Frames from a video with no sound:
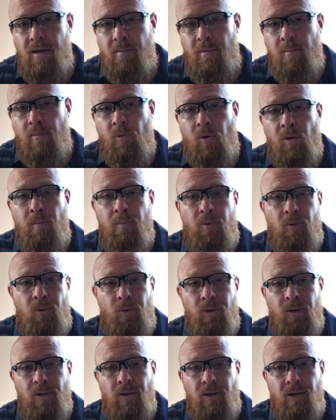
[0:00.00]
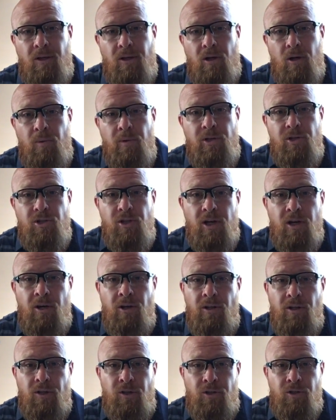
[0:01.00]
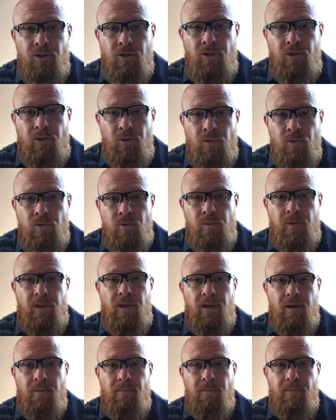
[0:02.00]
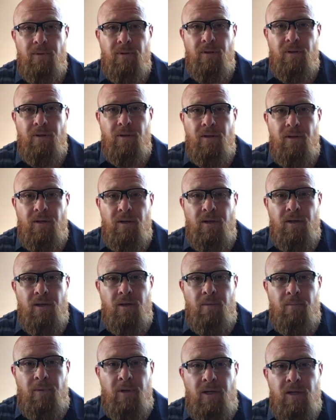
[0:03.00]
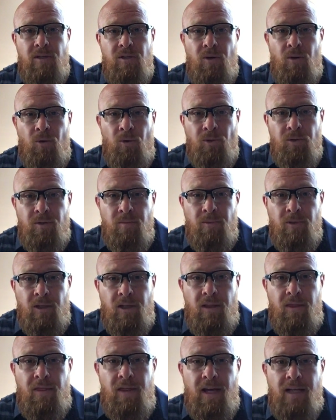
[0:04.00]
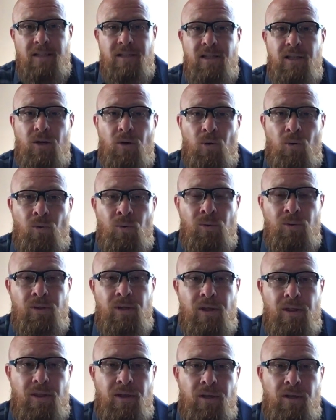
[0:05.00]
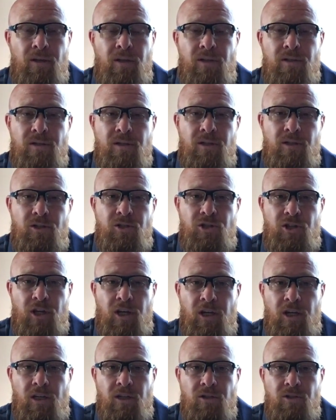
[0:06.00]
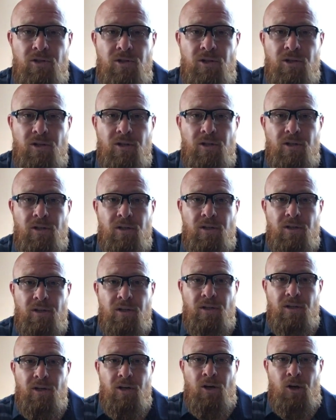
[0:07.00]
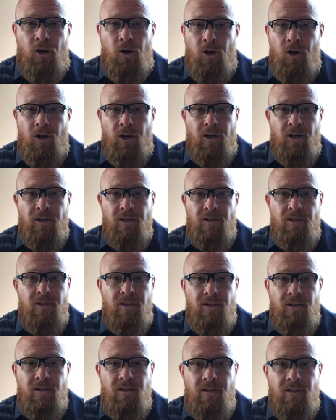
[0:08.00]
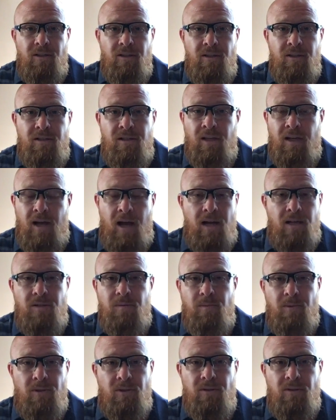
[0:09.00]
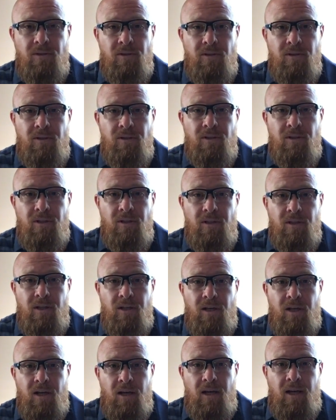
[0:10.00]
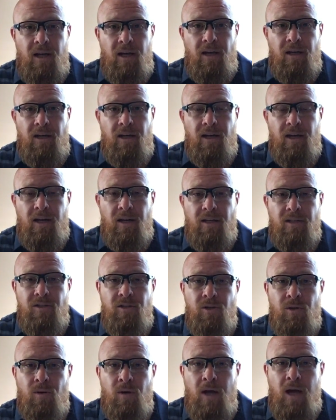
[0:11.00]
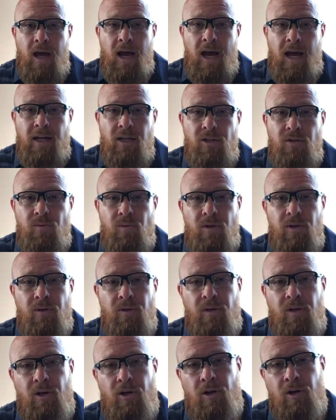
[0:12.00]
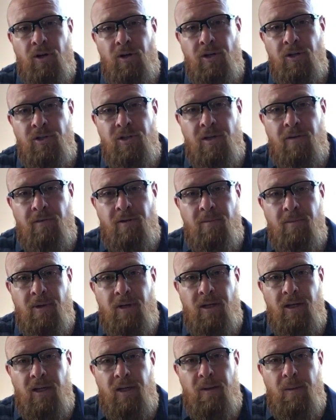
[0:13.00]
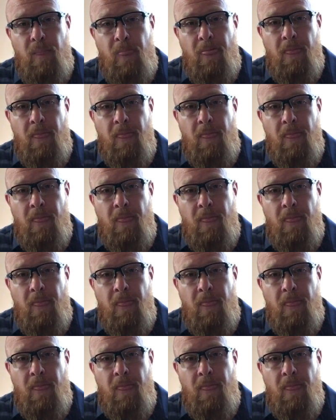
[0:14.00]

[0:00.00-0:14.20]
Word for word: But more importantly, are we sharing the good news with them? Because ultimately, that's the only thing that's going to change a heart is the gospel. And uh, so I just want to encourage everybody